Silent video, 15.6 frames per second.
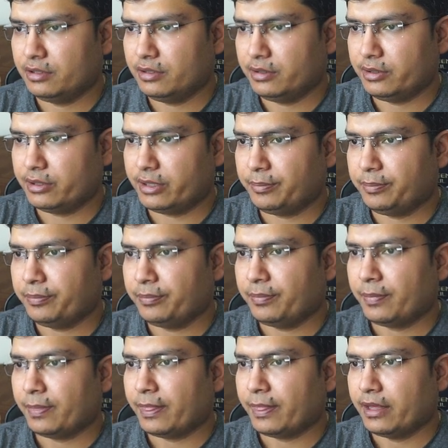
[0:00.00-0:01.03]
Okay,
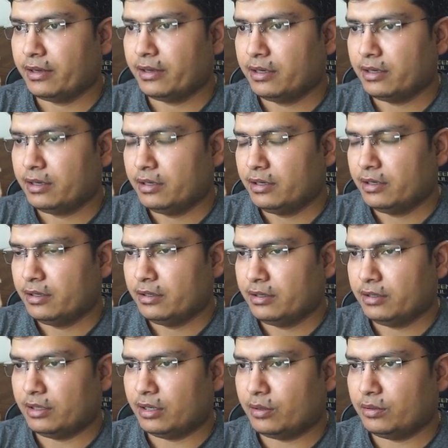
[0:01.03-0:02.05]

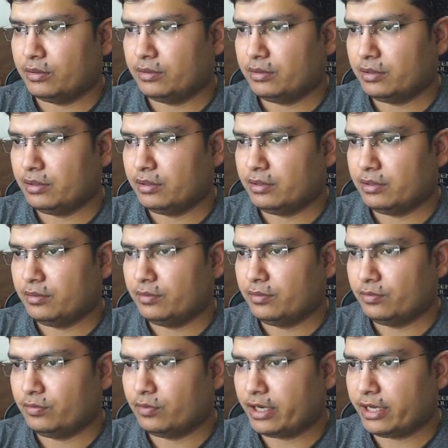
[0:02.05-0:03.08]
now
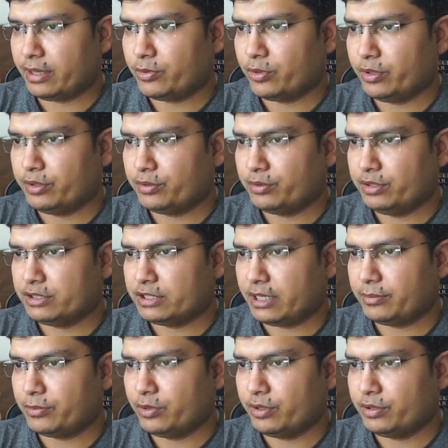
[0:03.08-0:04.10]
what I'm going to do is
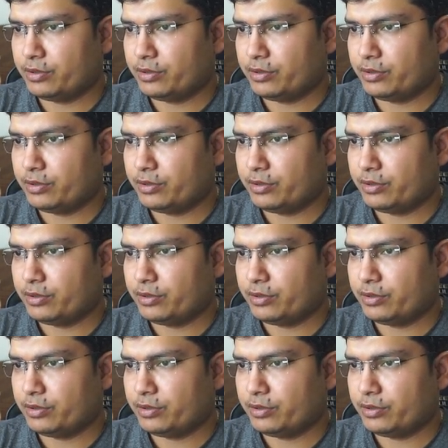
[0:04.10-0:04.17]
I'm going to